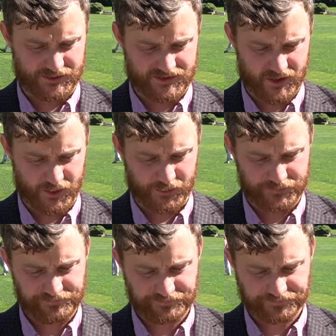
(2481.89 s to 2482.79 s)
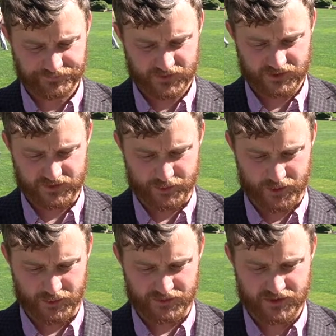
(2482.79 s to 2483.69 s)
So
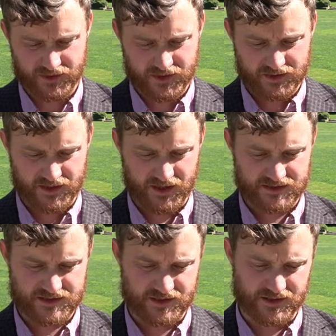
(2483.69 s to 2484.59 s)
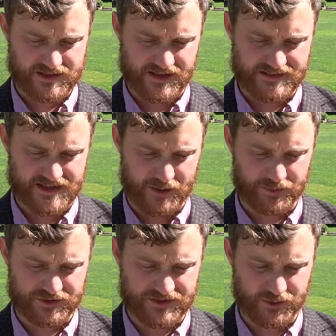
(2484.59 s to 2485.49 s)
suppose that there are 10
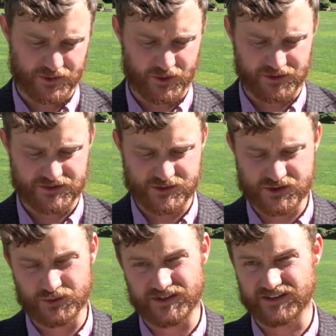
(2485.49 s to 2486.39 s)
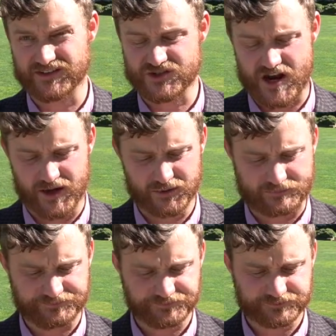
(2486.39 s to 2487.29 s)
snipers who are going to shoot an innocent child.
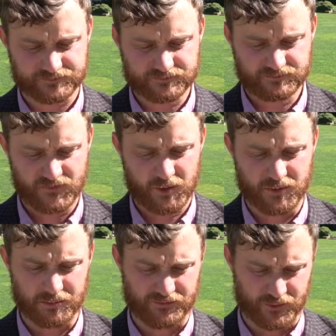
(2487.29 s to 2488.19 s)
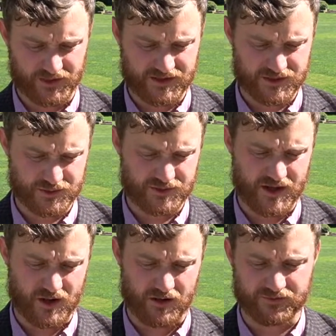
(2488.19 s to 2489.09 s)
But before they do,
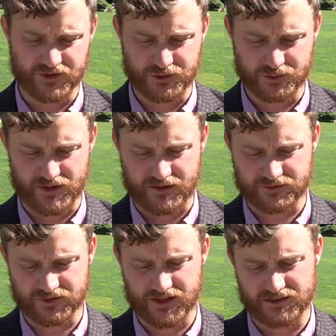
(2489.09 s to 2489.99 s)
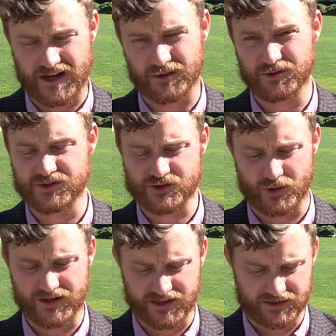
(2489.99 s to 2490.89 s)
they offer you a rifle and allow you to
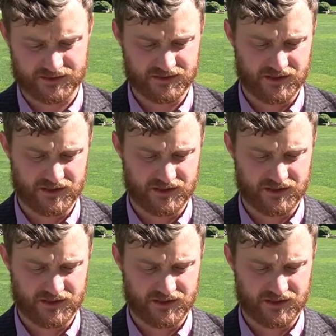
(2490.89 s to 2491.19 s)
join in.